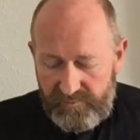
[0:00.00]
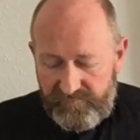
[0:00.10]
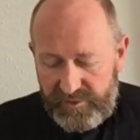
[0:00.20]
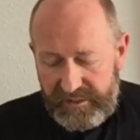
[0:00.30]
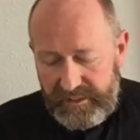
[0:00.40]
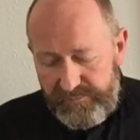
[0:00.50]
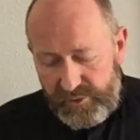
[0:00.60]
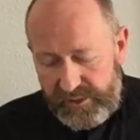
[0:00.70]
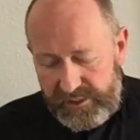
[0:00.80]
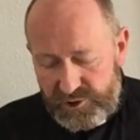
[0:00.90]
For the
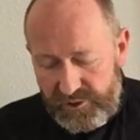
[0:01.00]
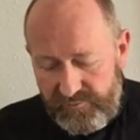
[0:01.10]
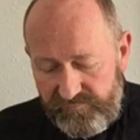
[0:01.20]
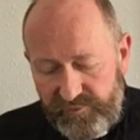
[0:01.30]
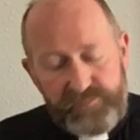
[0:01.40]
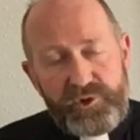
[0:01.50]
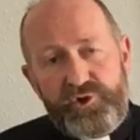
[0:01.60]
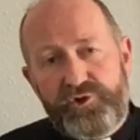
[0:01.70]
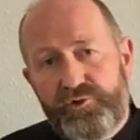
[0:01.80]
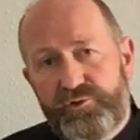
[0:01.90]
liberation from the
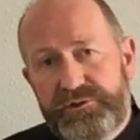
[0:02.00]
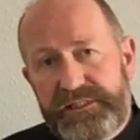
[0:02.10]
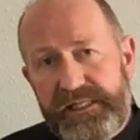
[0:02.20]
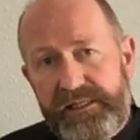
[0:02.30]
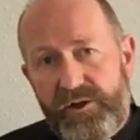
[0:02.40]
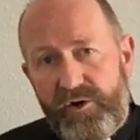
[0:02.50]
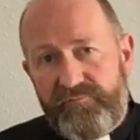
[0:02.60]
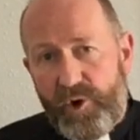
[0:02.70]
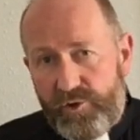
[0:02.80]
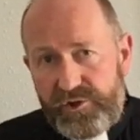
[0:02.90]
cruelty
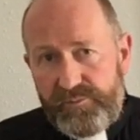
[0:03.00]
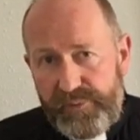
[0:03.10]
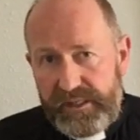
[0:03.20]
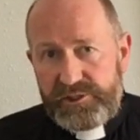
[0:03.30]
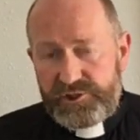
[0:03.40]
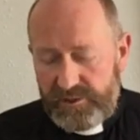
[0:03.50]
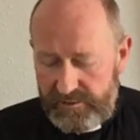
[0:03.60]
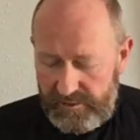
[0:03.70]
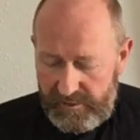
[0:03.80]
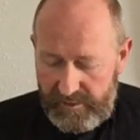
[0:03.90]
of
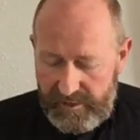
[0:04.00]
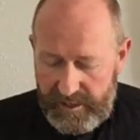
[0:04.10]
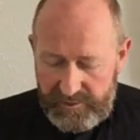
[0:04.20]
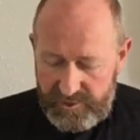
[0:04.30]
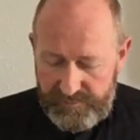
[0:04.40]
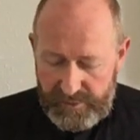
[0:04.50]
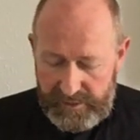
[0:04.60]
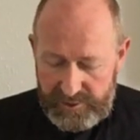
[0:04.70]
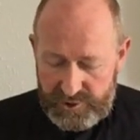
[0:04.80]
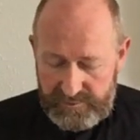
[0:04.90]
occupation and
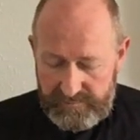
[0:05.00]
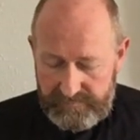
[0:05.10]
oppression.